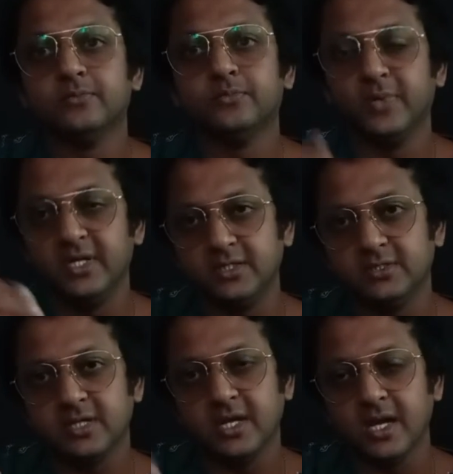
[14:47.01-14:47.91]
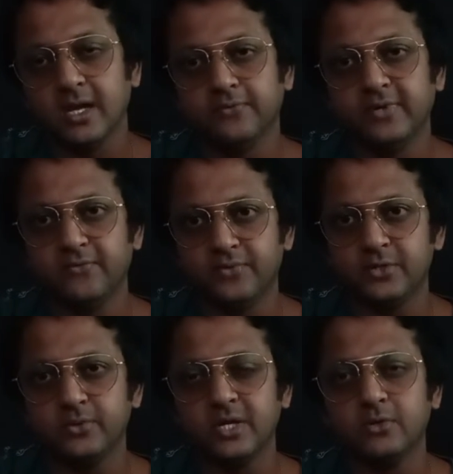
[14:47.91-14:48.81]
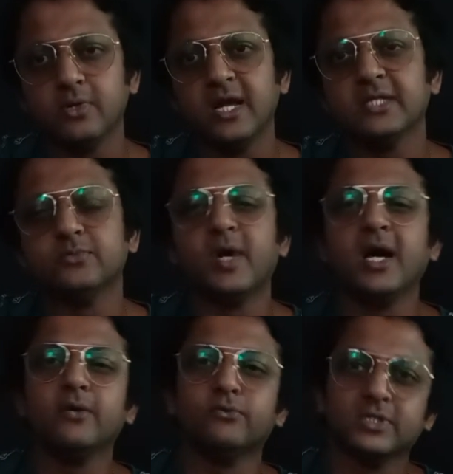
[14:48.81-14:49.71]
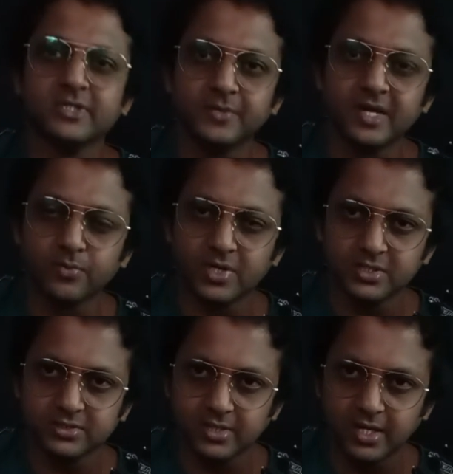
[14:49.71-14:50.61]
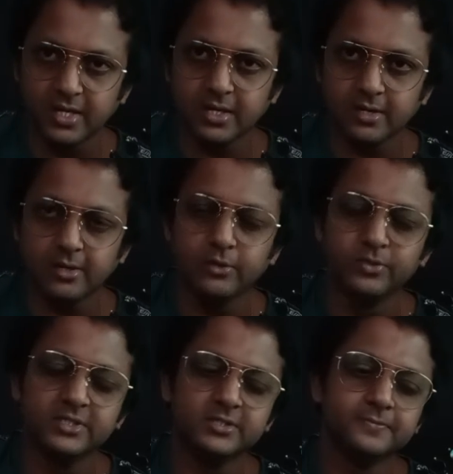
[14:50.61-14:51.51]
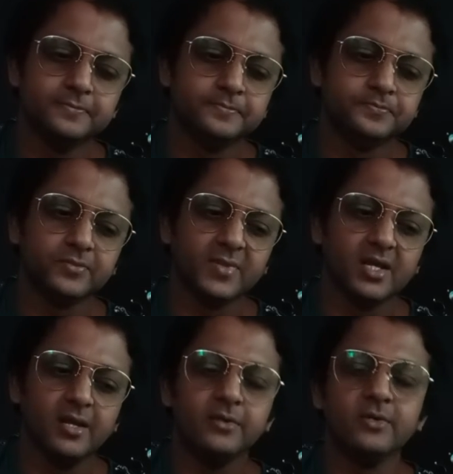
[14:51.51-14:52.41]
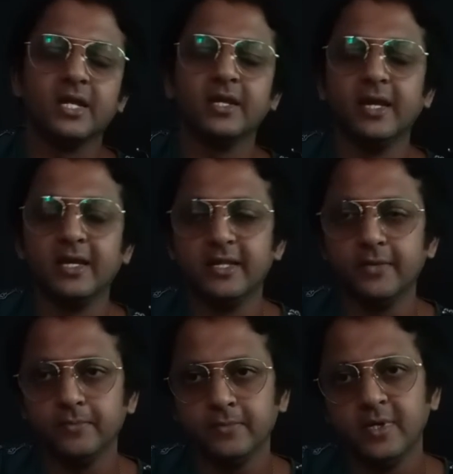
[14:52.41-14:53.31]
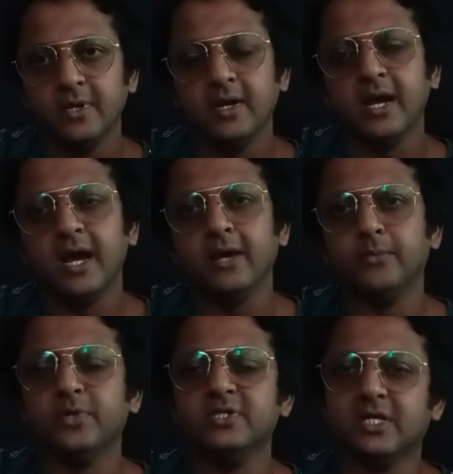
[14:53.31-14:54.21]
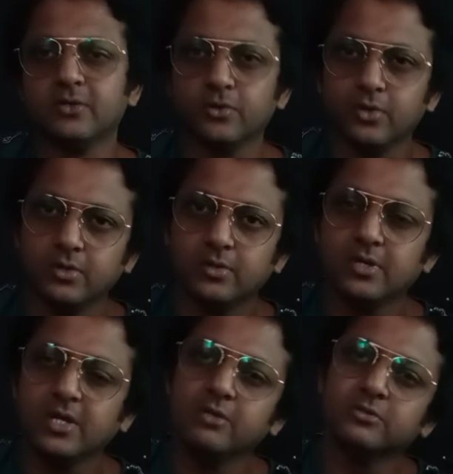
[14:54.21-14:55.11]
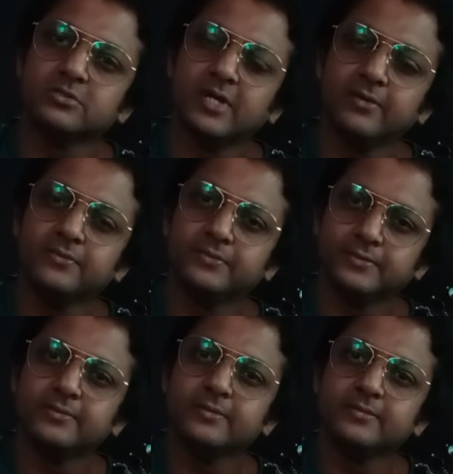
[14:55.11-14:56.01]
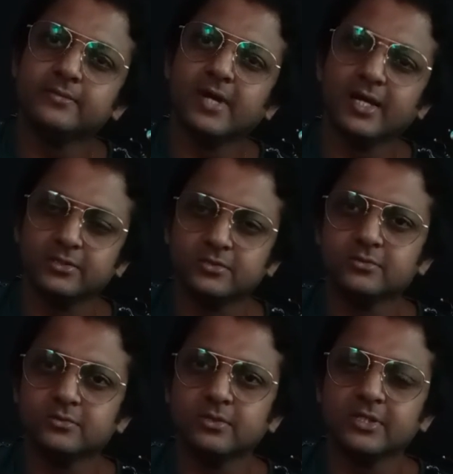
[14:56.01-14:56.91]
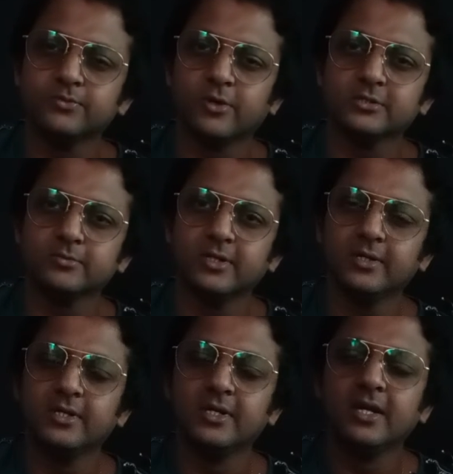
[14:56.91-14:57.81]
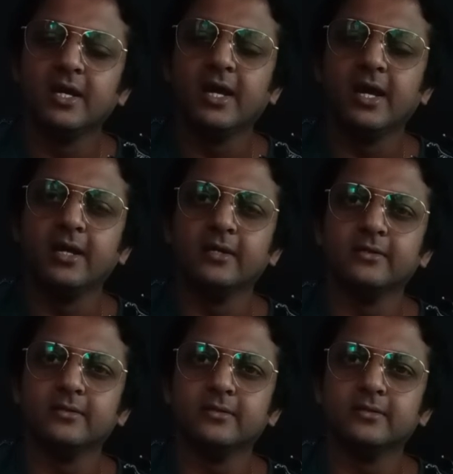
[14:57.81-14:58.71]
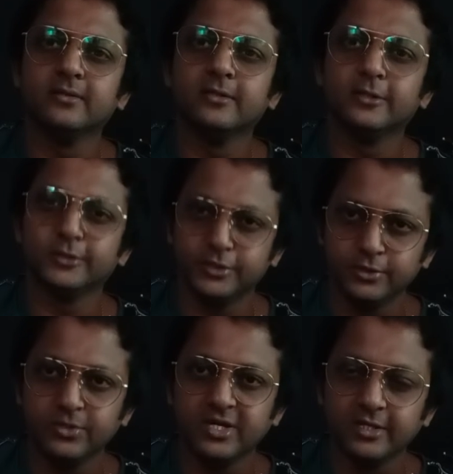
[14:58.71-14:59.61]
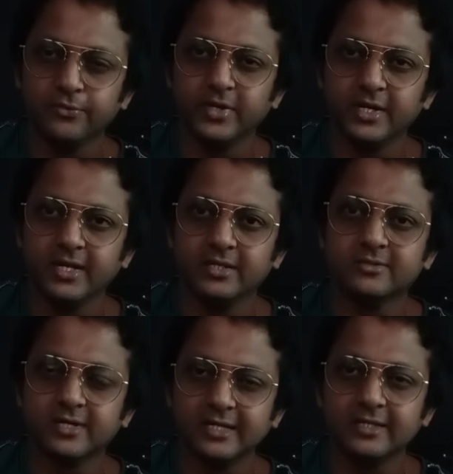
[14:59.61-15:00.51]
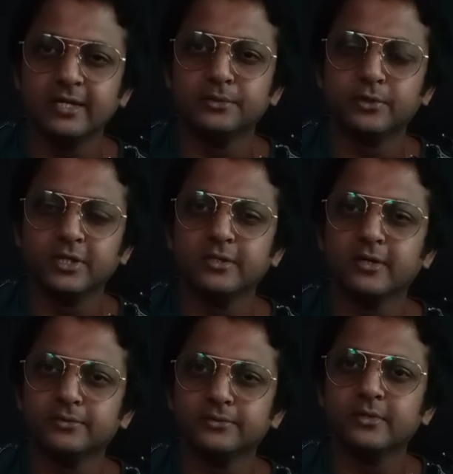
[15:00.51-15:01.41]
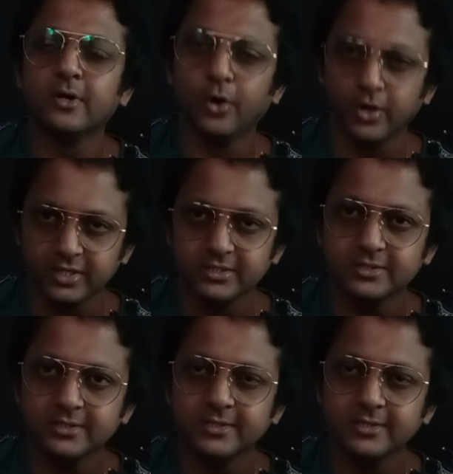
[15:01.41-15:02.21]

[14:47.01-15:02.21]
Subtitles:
Please feel free to enroll, as my WhatsApp number is there always. Yeah, you can get them, and please enroll yourself as soon as possible, and see you there in the weekend, 13th and 14th of August.